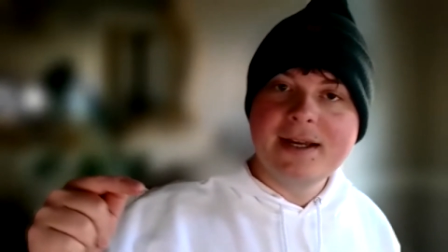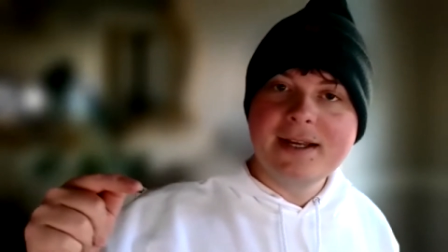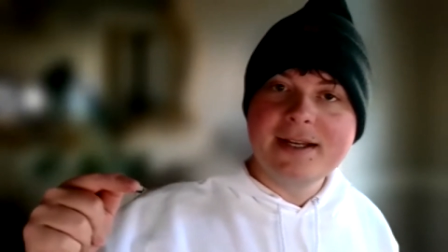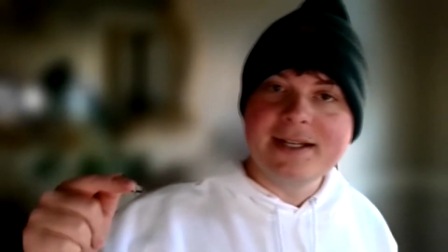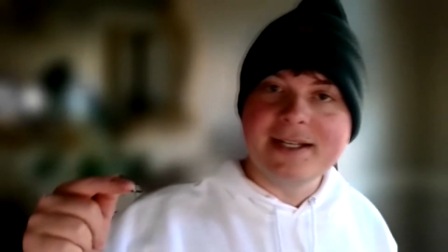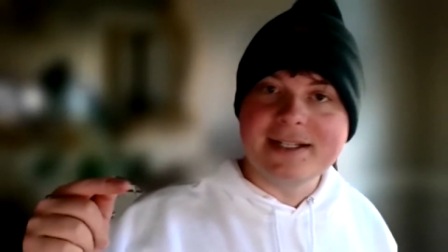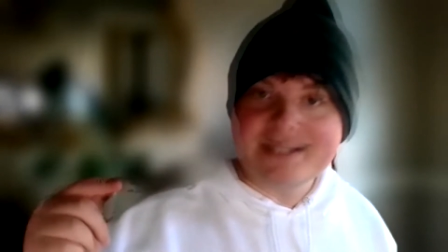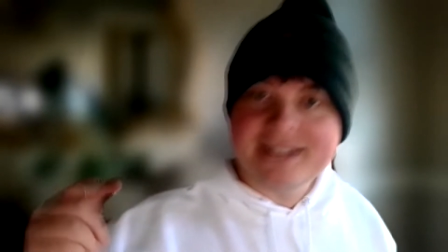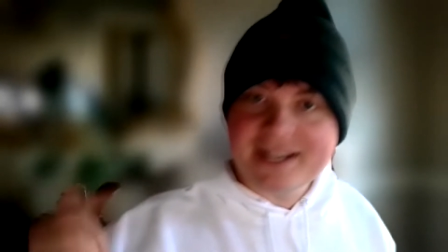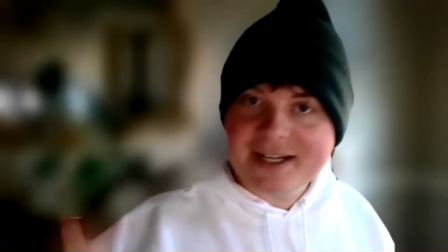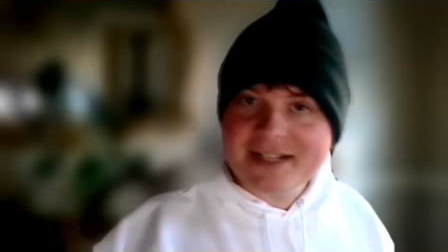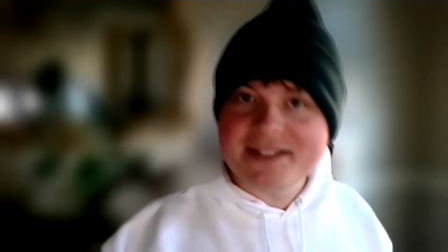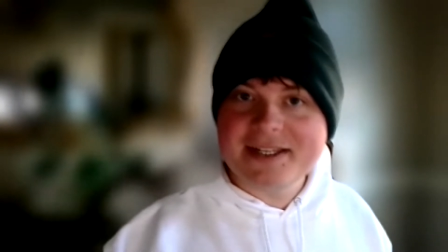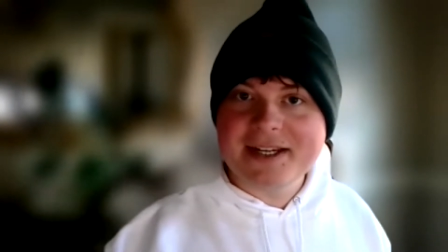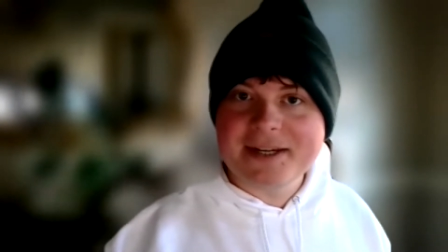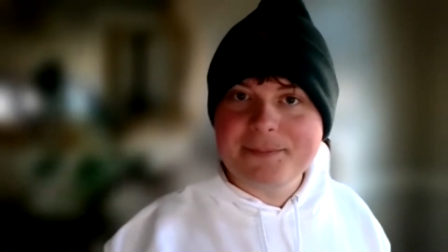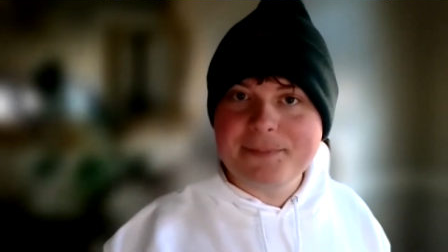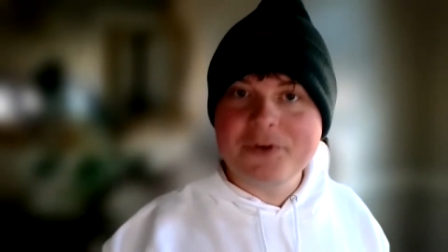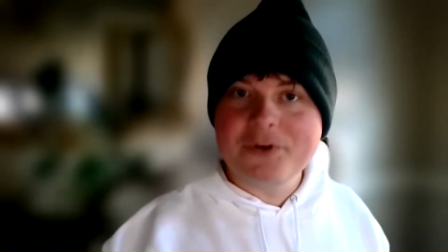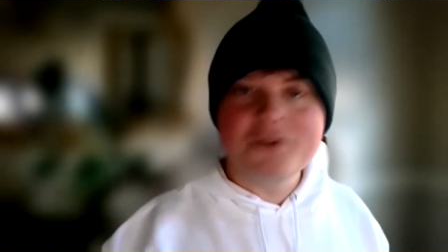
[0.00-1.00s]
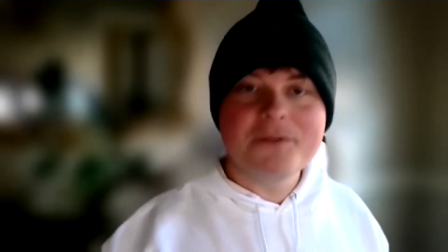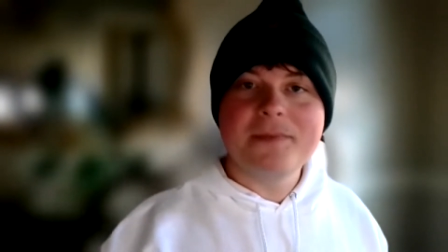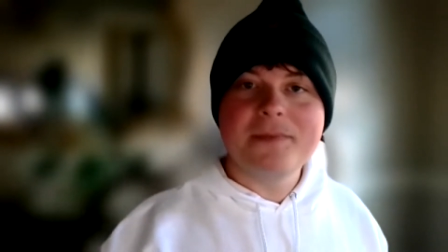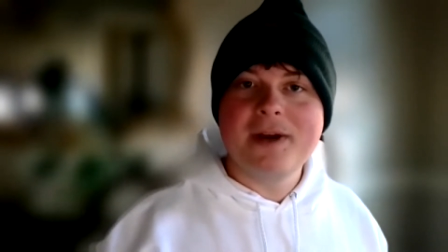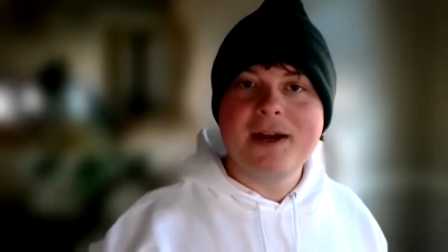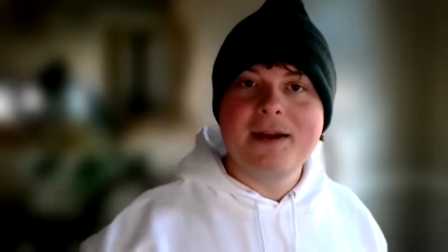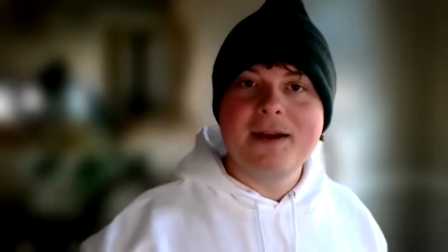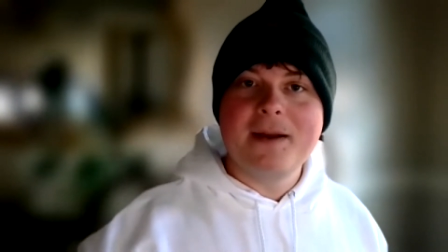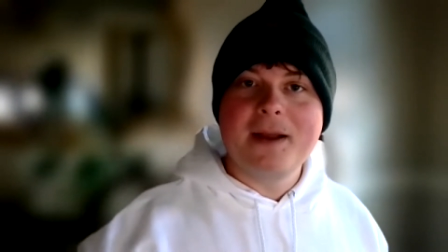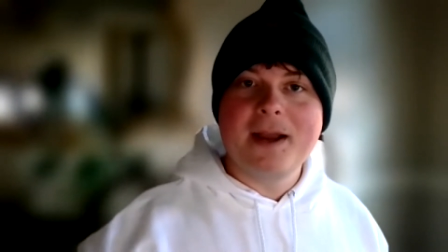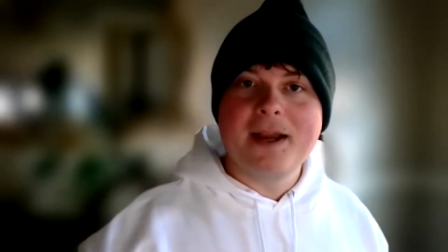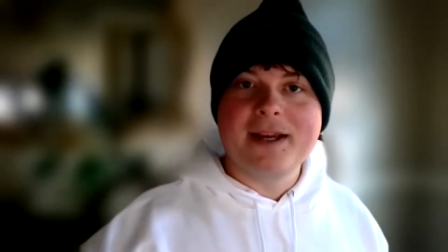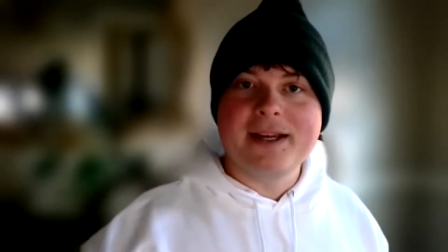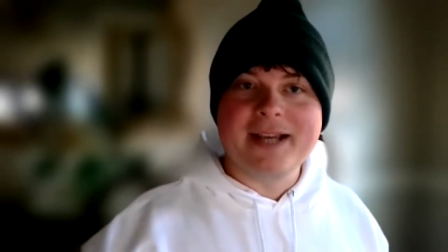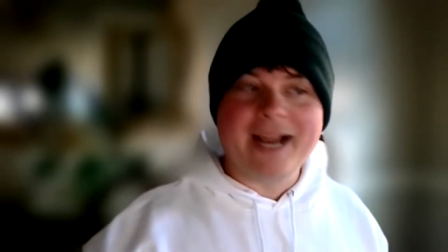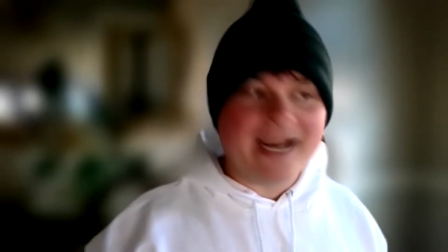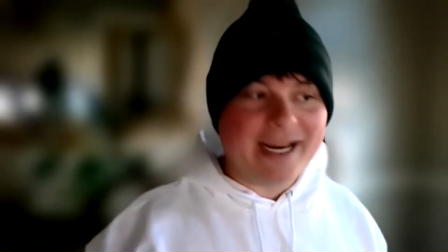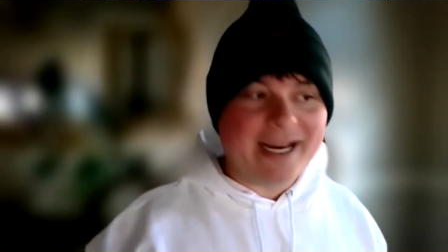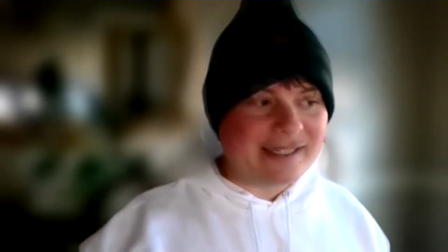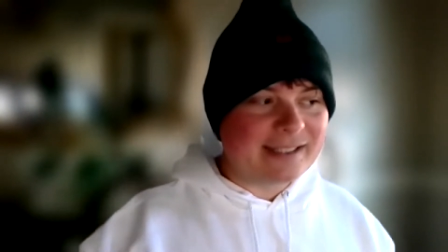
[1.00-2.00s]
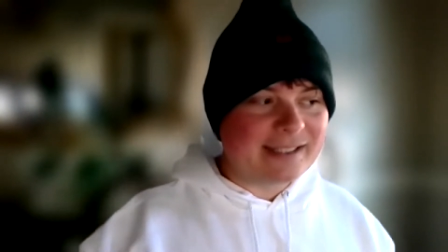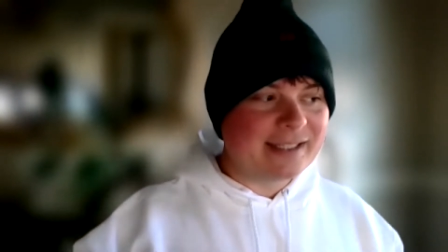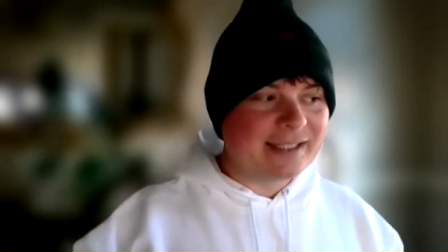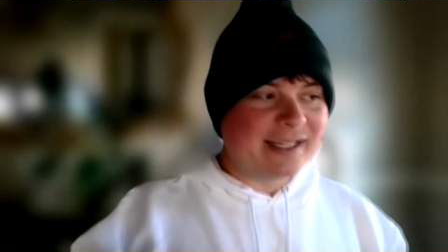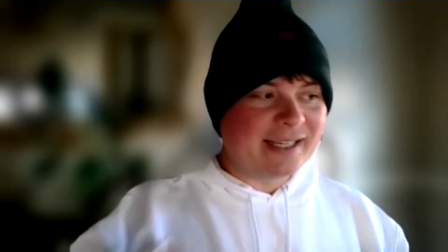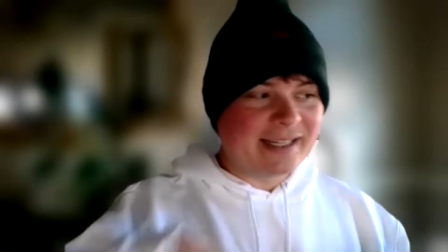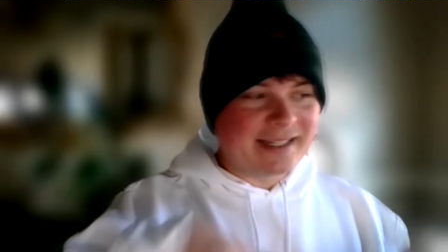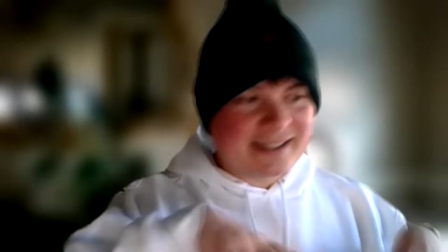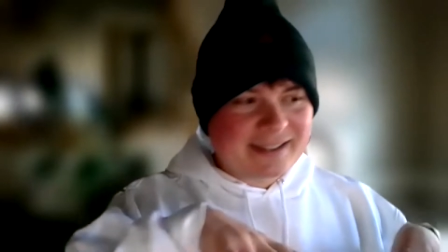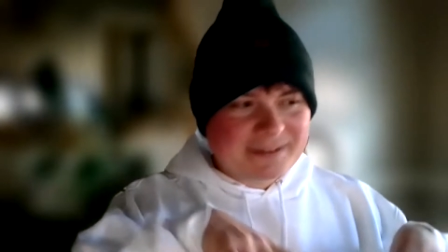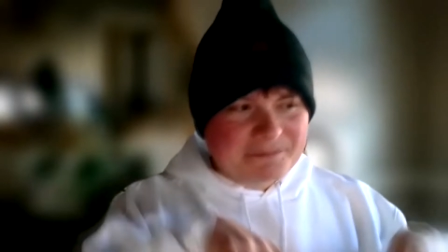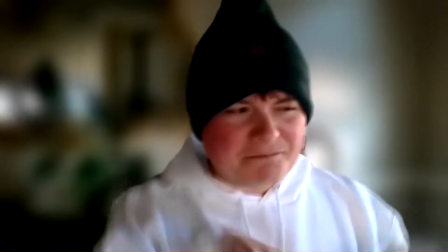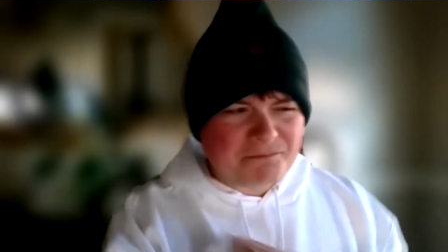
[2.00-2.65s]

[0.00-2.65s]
And Tick, Tick, Boom, kind of like,